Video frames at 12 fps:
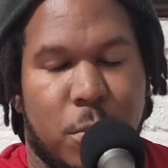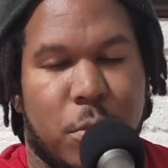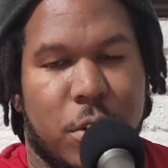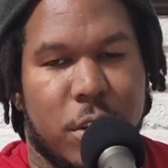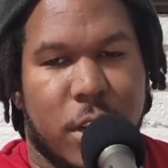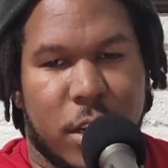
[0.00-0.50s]

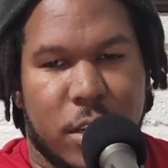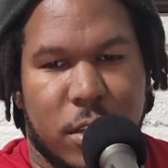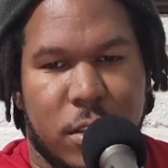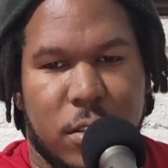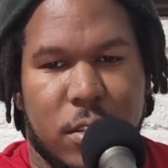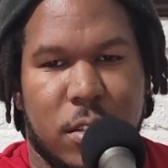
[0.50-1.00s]

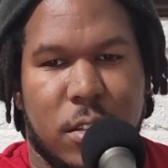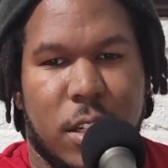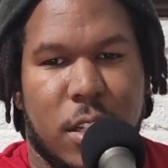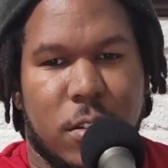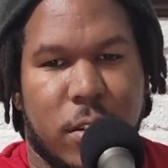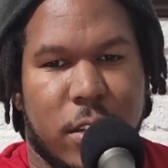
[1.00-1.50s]
projections.
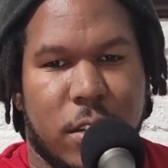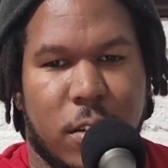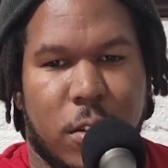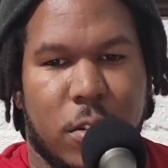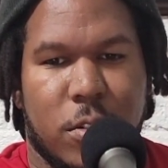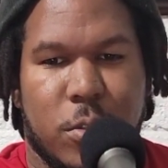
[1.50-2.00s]
So that's the
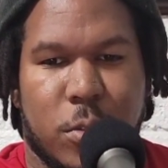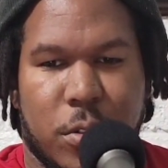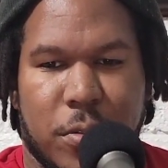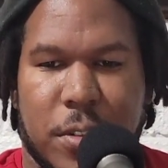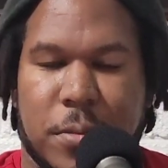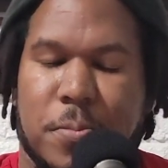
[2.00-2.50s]
long and short
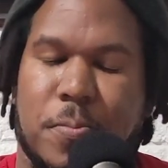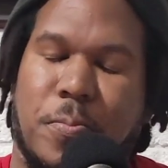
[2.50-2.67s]
of it.